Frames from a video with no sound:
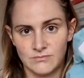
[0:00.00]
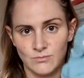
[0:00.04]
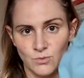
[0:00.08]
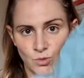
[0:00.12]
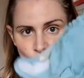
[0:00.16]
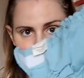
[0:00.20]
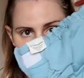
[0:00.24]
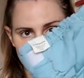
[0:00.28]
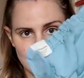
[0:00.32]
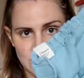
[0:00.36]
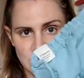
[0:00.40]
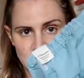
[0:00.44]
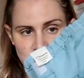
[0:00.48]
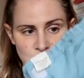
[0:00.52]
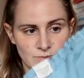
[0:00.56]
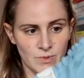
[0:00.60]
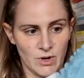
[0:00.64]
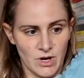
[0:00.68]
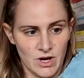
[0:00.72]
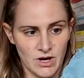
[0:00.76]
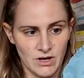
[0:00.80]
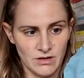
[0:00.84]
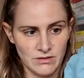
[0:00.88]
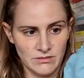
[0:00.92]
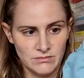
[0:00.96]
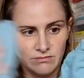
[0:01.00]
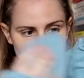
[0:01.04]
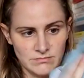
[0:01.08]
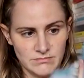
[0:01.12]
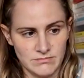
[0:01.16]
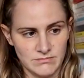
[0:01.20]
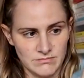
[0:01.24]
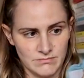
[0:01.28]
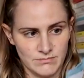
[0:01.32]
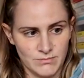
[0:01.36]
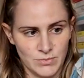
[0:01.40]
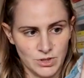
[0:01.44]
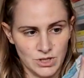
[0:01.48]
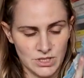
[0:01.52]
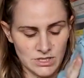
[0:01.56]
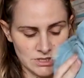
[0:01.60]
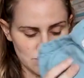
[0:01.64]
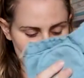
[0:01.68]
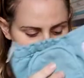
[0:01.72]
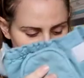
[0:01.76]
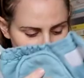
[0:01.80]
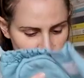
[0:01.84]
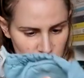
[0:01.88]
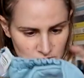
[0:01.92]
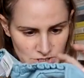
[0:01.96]
wash this part, put this
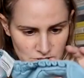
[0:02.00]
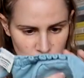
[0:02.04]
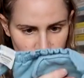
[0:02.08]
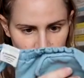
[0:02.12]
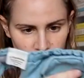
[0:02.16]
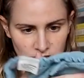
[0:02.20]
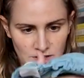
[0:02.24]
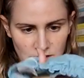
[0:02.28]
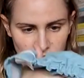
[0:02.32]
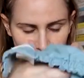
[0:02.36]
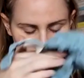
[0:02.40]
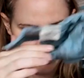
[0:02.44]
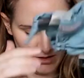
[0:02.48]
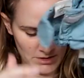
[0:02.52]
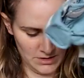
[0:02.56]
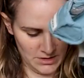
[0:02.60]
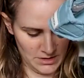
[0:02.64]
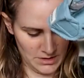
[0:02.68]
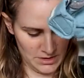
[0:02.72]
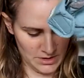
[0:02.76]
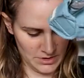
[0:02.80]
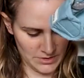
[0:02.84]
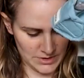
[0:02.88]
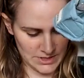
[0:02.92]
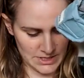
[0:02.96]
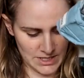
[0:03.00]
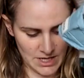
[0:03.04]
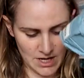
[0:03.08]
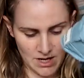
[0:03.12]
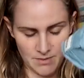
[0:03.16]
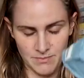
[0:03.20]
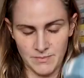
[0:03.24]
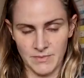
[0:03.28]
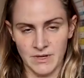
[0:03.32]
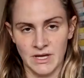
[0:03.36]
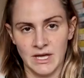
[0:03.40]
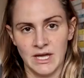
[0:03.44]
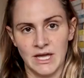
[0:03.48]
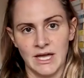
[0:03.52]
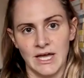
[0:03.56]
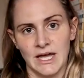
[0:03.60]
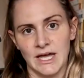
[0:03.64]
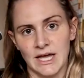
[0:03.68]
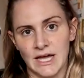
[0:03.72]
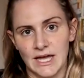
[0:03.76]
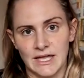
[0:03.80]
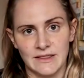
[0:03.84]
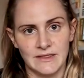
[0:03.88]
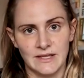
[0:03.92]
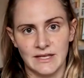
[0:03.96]
part to it, close it up,
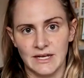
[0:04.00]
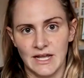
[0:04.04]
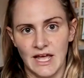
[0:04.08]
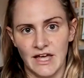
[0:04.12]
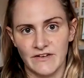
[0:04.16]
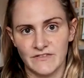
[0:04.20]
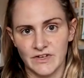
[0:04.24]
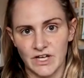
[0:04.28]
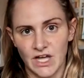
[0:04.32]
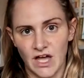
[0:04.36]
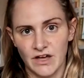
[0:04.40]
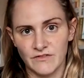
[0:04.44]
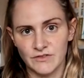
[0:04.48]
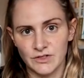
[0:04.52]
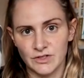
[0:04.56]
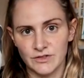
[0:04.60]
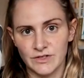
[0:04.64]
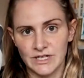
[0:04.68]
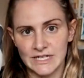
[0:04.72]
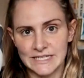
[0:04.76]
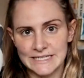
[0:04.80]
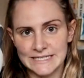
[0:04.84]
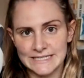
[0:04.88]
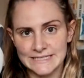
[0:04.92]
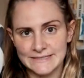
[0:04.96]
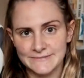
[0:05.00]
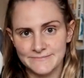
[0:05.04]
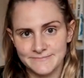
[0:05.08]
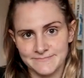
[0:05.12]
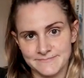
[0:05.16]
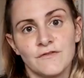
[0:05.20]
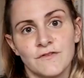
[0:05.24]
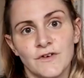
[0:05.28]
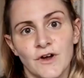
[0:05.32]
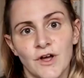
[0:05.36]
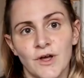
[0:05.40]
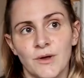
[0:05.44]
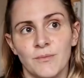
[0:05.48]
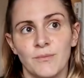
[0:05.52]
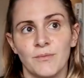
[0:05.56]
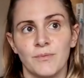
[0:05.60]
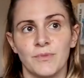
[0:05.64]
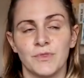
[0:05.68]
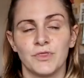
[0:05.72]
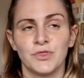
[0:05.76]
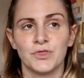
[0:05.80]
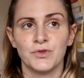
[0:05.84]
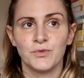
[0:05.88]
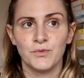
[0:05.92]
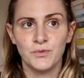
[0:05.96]
and then have a cover ready.
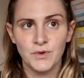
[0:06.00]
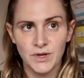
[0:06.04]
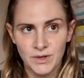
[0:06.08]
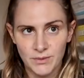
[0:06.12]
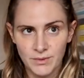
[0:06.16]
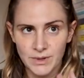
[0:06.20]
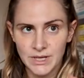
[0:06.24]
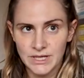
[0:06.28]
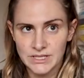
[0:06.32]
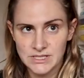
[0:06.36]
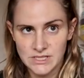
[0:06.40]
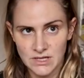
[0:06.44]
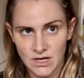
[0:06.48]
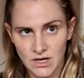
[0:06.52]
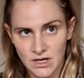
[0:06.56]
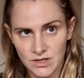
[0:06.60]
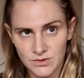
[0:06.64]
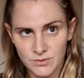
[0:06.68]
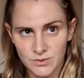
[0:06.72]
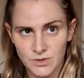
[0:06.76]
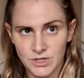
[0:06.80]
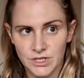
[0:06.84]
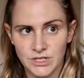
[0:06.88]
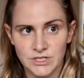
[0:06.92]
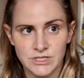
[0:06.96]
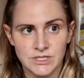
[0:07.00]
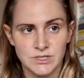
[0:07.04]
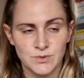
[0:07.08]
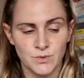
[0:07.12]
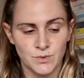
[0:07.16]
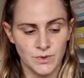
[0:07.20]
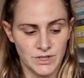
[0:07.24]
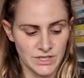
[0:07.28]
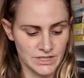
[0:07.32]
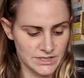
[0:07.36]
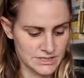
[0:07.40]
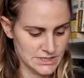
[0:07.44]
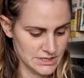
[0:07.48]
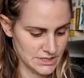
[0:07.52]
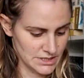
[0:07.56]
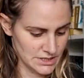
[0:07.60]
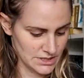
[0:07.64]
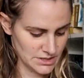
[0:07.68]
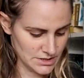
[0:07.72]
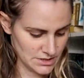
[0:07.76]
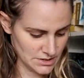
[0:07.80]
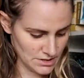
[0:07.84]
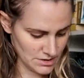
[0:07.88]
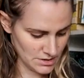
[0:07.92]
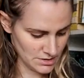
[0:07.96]
From 3 weeks onwards, we
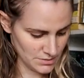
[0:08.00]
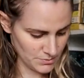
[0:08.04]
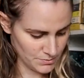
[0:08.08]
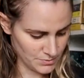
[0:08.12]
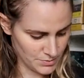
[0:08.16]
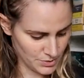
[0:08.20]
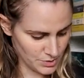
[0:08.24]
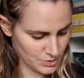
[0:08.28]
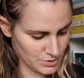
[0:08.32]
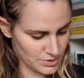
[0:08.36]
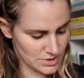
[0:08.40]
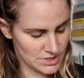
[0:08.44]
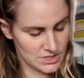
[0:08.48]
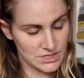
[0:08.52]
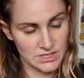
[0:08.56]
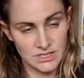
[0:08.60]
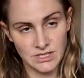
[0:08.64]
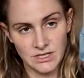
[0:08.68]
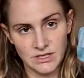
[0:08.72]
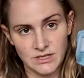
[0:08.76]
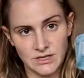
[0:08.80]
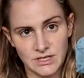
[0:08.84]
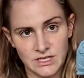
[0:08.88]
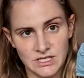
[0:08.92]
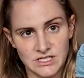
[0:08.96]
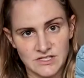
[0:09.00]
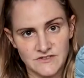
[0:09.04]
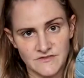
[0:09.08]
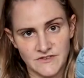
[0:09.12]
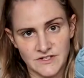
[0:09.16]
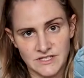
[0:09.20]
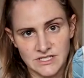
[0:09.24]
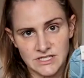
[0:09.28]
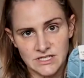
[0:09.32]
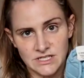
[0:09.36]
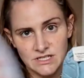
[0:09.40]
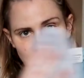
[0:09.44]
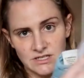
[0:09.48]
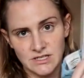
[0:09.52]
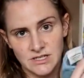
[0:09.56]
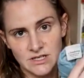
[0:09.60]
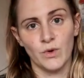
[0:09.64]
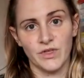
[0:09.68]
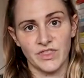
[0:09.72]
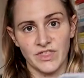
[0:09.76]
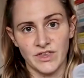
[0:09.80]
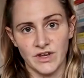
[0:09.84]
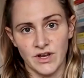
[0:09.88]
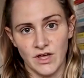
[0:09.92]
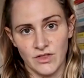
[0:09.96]
did boost these fitted
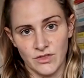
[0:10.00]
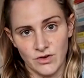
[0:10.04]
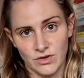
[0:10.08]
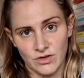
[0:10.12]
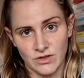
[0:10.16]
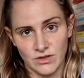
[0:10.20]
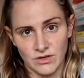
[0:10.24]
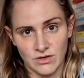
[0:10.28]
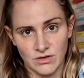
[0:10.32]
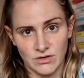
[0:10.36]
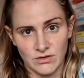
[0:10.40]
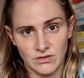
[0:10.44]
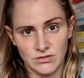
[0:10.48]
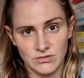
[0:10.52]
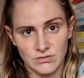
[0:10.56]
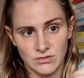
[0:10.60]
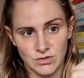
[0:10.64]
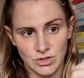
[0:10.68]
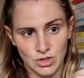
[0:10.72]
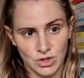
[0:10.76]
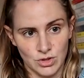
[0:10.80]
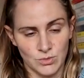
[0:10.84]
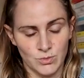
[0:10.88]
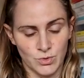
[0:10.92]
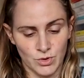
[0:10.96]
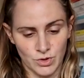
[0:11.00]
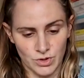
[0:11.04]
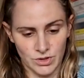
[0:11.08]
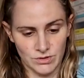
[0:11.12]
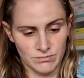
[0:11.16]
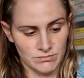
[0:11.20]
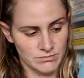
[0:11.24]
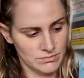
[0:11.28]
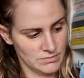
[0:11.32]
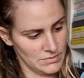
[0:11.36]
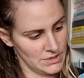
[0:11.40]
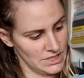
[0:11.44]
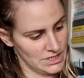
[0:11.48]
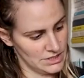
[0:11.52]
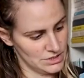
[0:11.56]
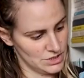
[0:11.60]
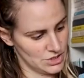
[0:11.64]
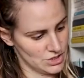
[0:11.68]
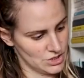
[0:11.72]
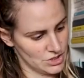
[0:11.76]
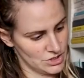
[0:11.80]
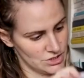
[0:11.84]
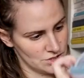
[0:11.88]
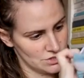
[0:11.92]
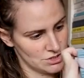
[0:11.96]
with another little newborn
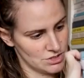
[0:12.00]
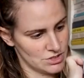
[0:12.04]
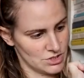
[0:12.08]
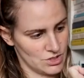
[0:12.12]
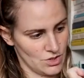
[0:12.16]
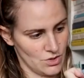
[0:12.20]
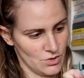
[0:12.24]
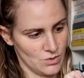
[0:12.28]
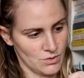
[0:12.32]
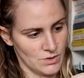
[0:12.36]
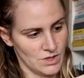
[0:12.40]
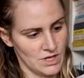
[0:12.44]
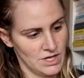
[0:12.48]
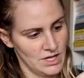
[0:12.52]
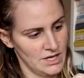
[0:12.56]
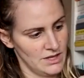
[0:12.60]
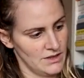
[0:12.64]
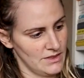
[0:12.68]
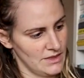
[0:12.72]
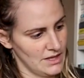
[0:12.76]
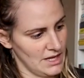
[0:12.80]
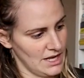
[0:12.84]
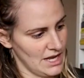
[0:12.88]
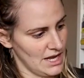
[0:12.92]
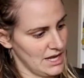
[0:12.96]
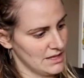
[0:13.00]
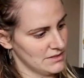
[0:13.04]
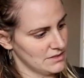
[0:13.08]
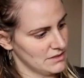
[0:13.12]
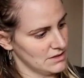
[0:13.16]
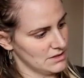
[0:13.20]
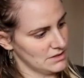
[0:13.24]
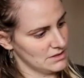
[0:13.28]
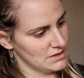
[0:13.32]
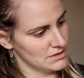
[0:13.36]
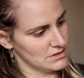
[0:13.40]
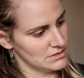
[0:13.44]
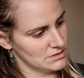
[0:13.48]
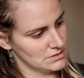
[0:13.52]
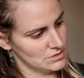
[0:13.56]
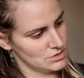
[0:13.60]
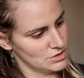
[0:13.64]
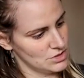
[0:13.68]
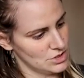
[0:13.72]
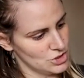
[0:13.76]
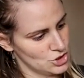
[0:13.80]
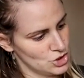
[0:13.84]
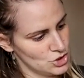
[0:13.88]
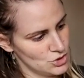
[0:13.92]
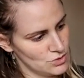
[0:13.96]
insert. So they had
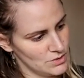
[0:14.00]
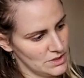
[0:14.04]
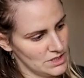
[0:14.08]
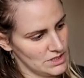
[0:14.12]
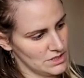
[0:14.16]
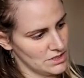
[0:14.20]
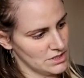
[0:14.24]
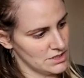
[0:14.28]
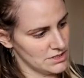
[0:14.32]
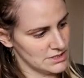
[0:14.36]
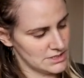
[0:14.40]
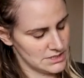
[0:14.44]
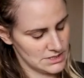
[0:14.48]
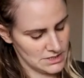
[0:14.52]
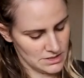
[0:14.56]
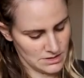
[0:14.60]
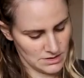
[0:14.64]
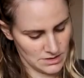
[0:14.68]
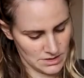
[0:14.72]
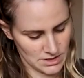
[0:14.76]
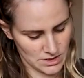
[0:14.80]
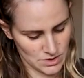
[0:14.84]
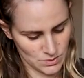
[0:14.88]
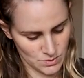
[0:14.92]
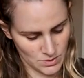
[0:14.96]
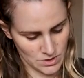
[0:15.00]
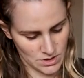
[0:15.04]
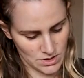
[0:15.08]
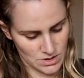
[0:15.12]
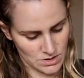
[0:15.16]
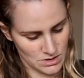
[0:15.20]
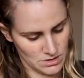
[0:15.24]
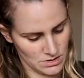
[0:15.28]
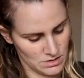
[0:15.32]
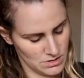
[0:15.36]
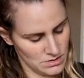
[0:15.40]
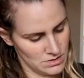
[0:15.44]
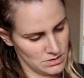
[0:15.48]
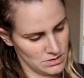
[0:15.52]
the two inners, this one,